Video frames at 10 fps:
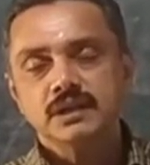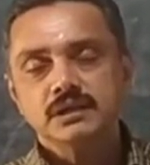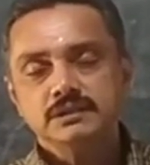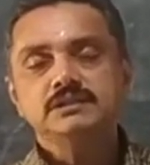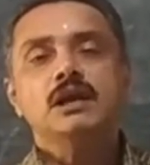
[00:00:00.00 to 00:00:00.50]

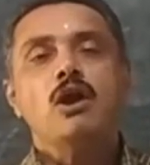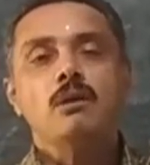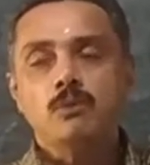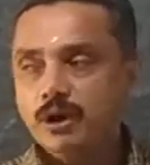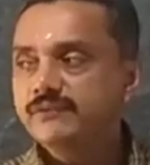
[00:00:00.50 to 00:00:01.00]
These are all
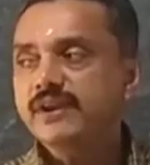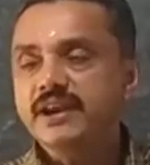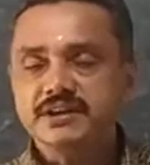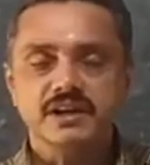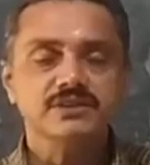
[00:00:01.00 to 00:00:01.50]

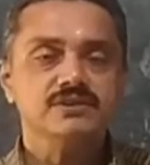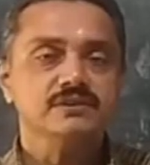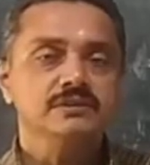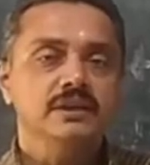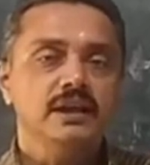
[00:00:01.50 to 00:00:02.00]

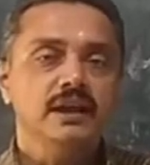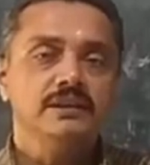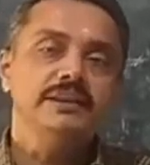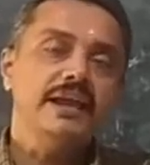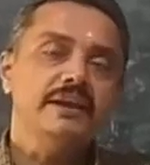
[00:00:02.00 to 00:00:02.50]
modifications.
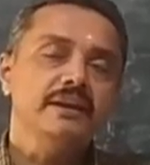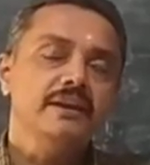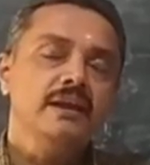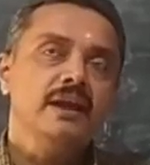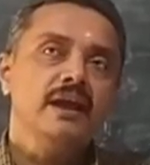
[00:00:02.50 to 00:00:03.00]

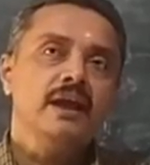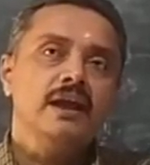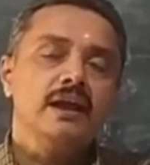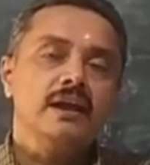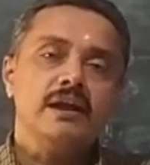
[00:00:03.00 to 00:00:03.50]
Then
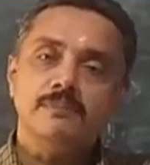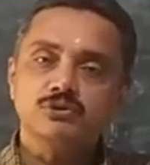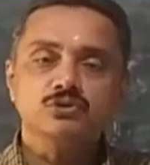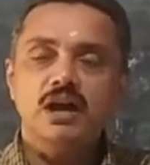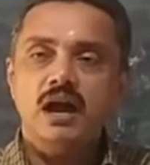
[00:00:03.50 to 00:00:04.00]
comes
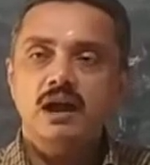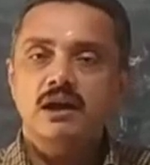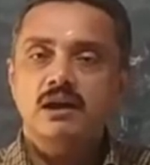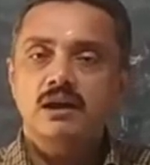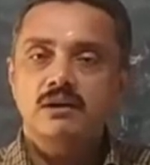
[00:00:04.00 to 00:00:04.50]
to
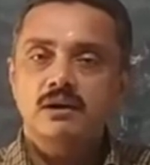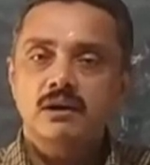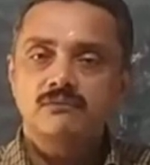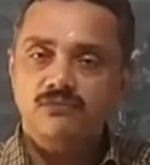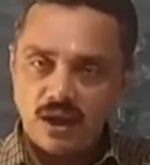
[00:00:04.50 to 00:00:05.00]
the
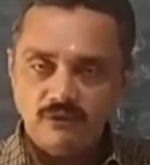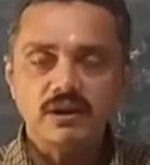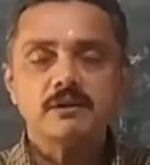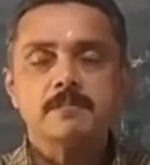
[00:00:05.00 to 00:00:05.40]
flower.